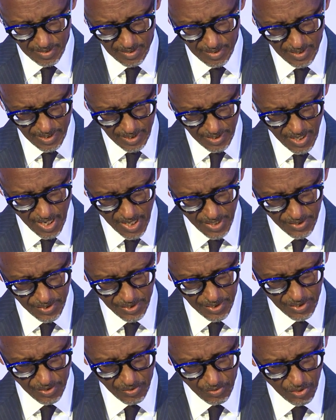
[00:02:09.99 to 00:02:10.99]

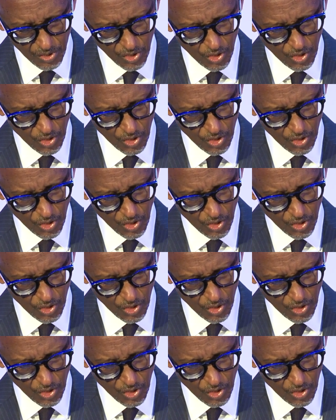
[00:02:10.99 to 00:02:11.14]
leaders to